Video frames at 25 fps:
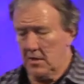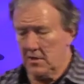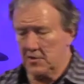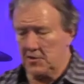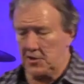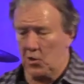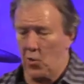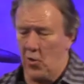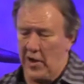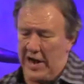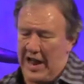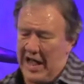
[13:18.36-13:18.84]

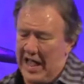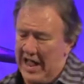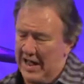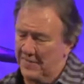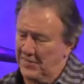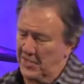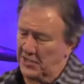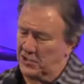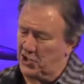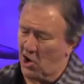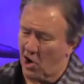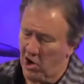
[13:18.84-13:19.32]
So when I
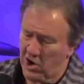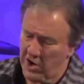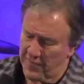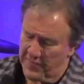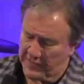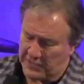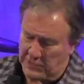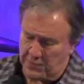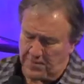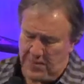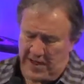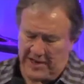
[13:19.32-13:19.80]
have this heart
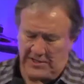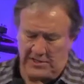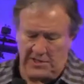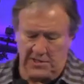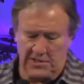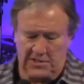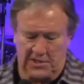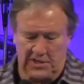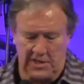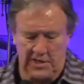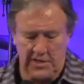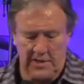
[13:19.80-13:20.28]
of
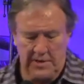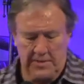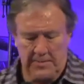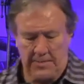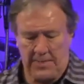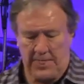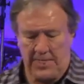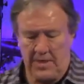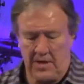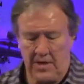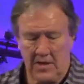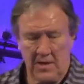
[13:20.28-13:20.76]
expectancy,
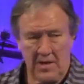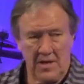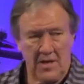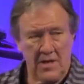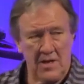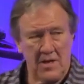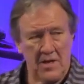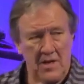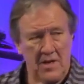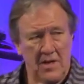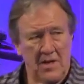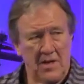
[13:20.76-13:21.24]

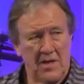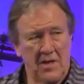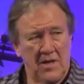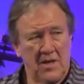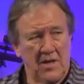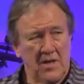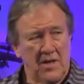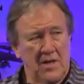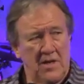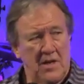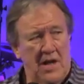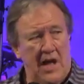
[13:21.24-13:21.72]

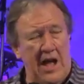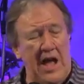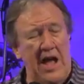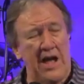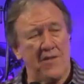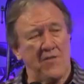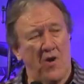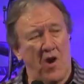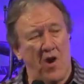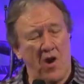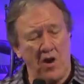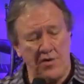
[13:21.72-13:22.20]
I
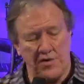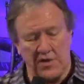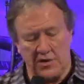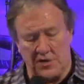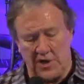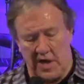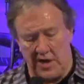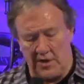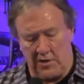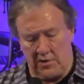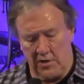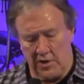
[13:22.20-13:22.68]
have a heart
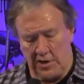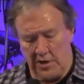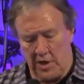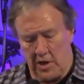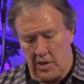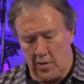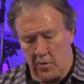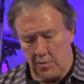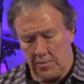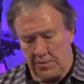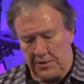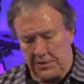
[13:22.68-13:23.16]
that's anchored in
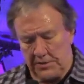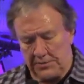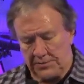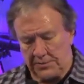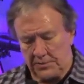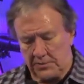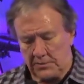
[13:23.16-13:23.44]
hope.